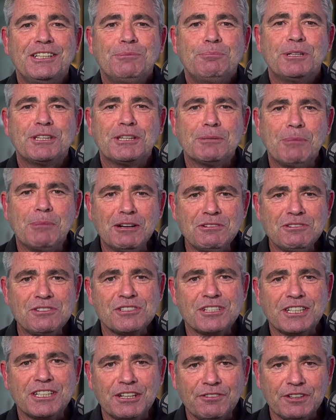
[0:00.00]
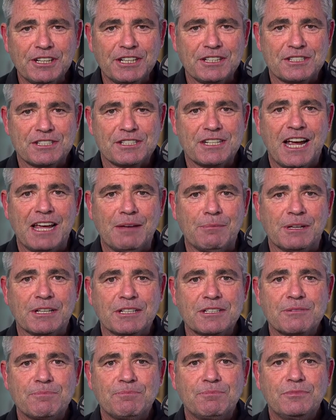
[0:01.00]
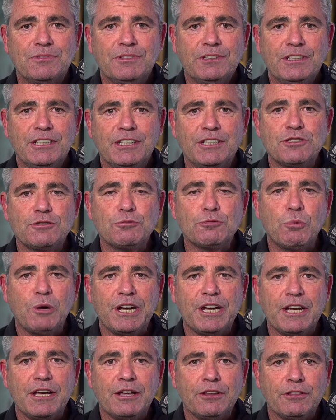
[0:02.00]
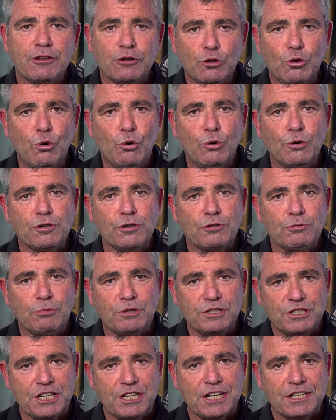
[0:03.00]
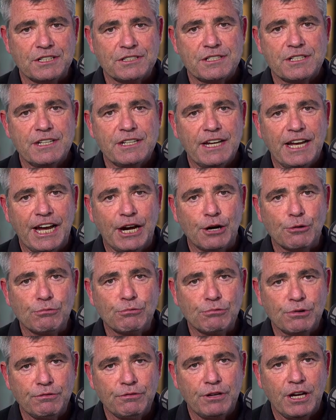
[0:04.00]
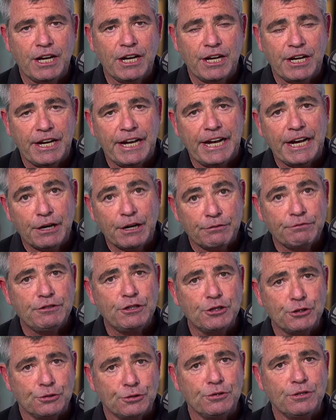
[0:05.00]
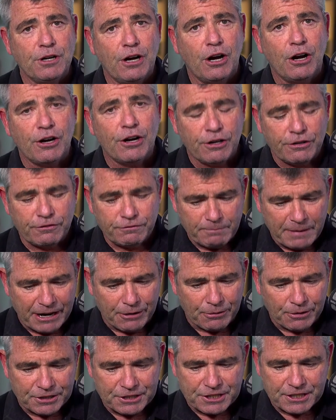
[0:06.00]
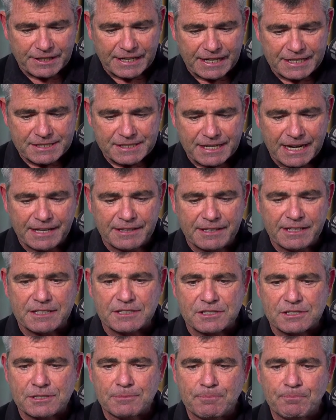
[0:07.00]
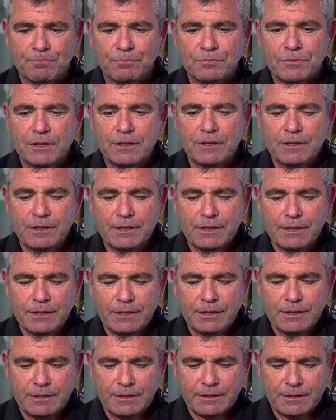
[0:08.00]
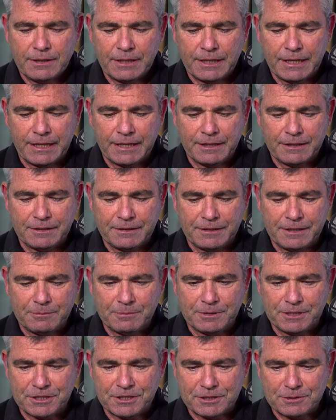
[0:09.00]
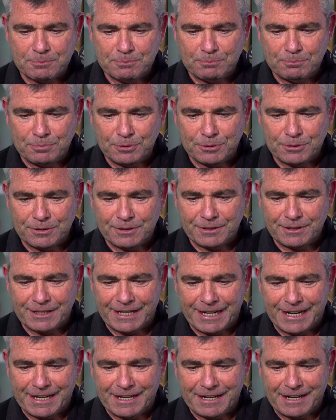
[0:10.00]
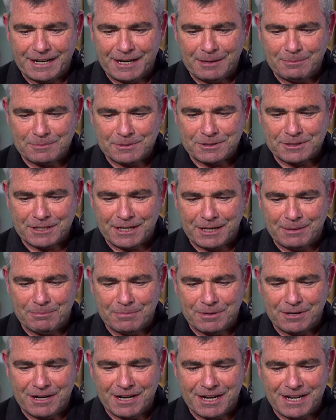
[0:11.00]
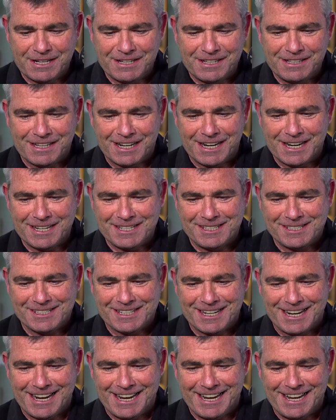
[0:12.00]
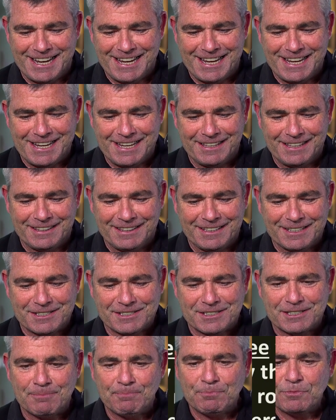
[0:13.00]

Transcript: But the most significant statement is where the court rejects our view of marriage. And they say this. Let me just put that up. Stand by. They say this.